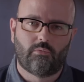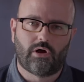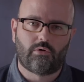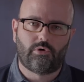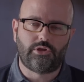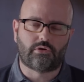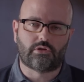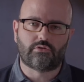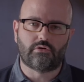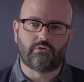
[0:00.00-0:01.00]
Well, what you
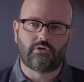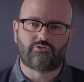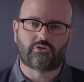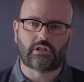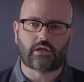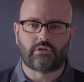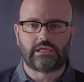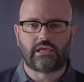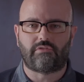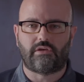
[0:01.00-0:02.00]
can do is you can not
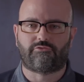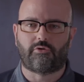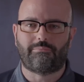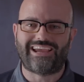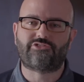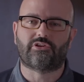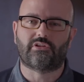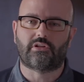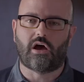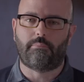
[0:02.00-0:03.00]
only give
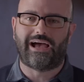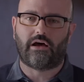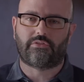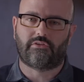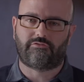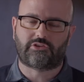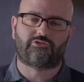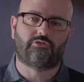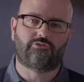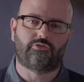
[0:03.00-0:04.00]
information about the
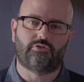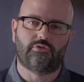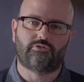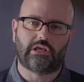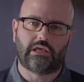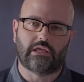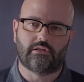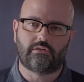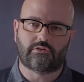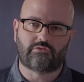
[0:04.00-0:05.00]
fixtures you're using and
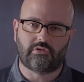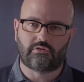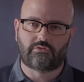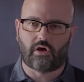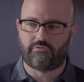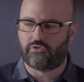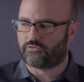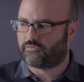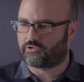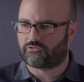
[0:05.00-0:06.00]
the distance of
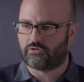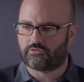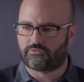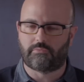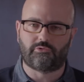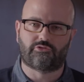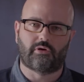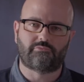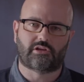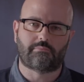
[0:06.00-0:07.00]
those fixtures from your
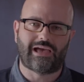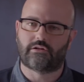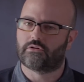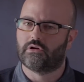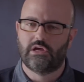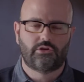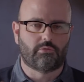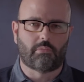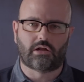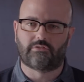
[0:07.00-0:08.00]
subject matter,
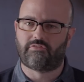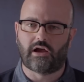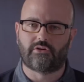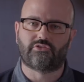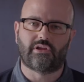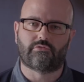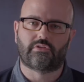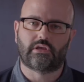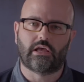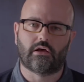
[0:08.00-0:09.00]
your modifiers, and
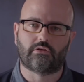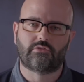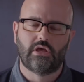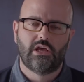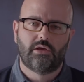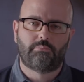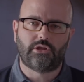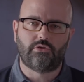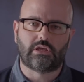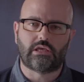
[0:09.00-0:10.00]
everything else,
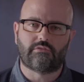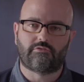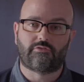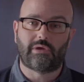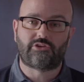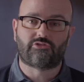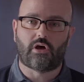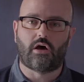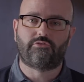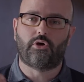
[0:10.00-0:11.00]
but you can give information
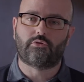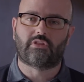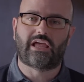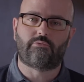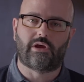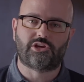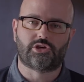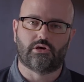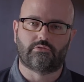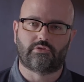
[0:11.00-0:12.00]
of those light
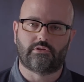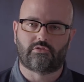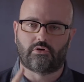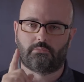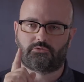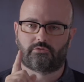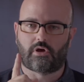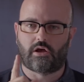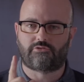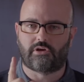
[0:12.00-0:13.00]
ratios in terms of
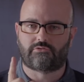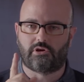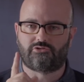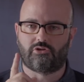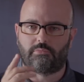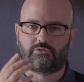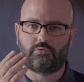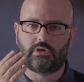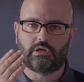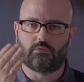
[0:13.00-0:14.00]
contrast ratio
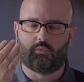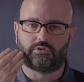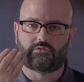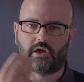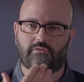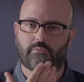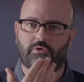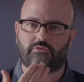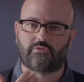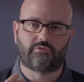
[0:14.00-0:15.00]
between one side of the
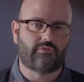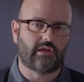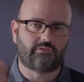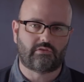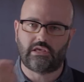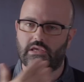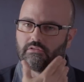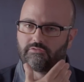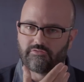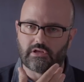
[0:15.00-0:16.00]
person's face, key
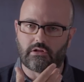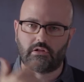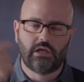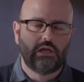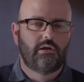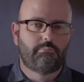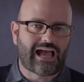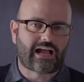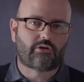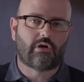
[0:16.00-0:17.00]
and fill,
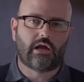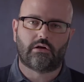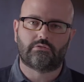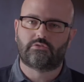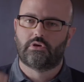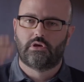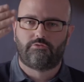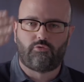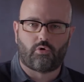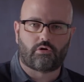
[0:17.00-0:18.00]
background,
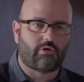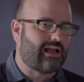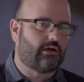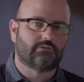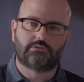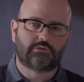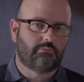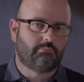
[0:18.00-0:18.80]
foreground,